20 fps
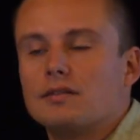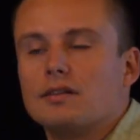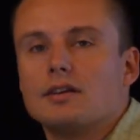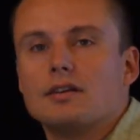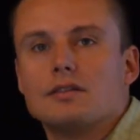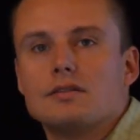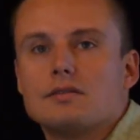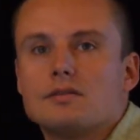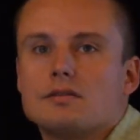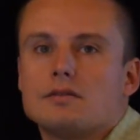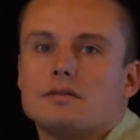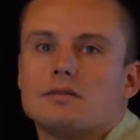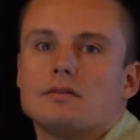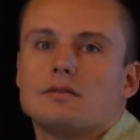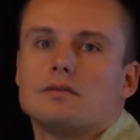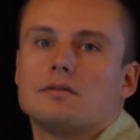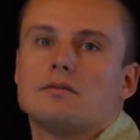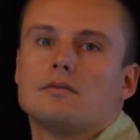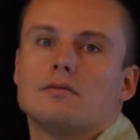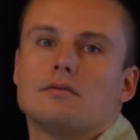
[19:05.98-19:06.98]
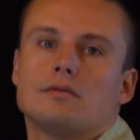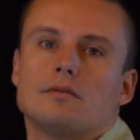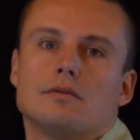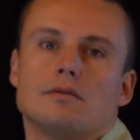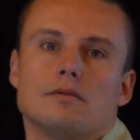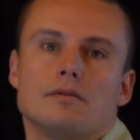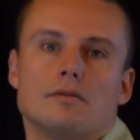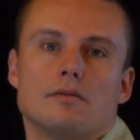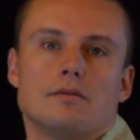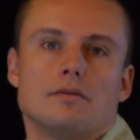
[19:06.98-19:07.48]
things
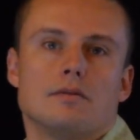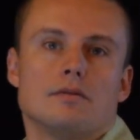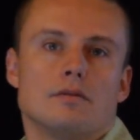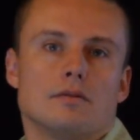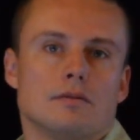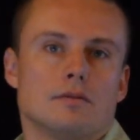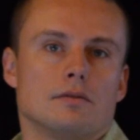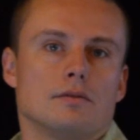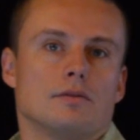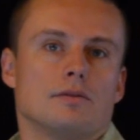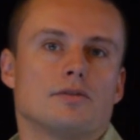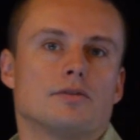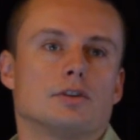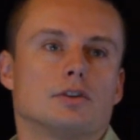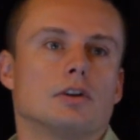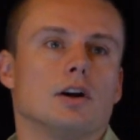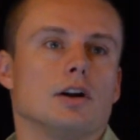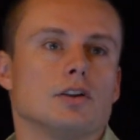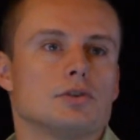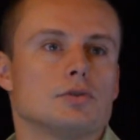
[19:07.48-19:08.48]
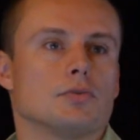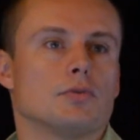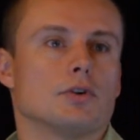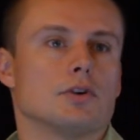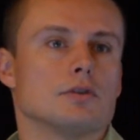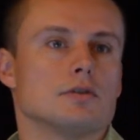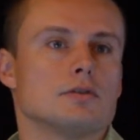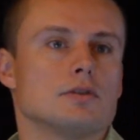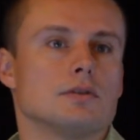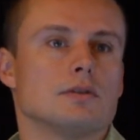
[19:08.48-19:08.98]
for touch
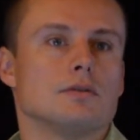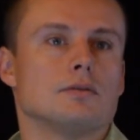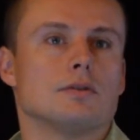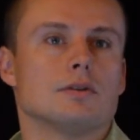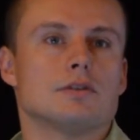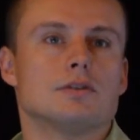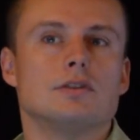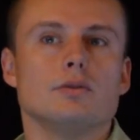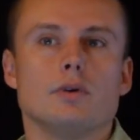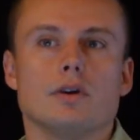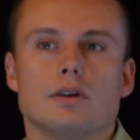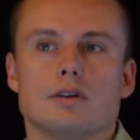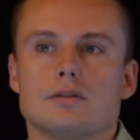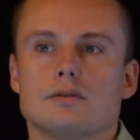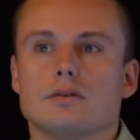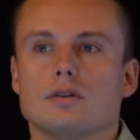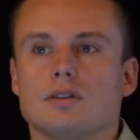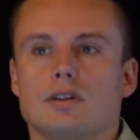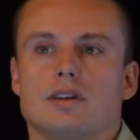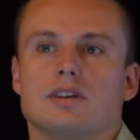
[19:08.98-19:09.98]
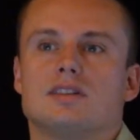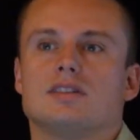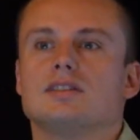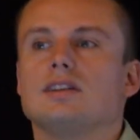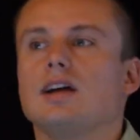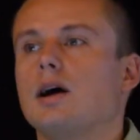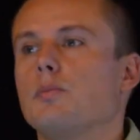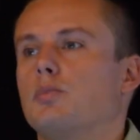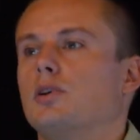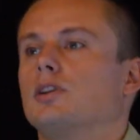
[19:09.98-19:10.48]
first. What it's doing is sort of like
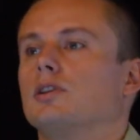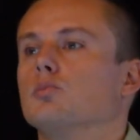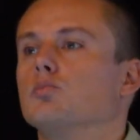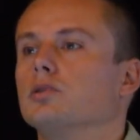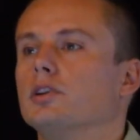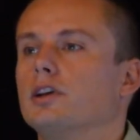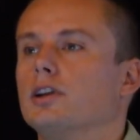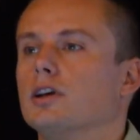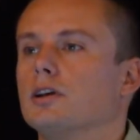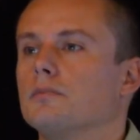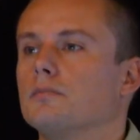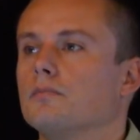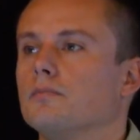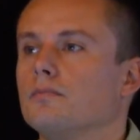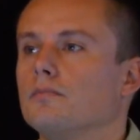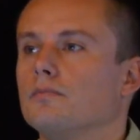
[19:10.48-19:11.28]
stopping the bleeding.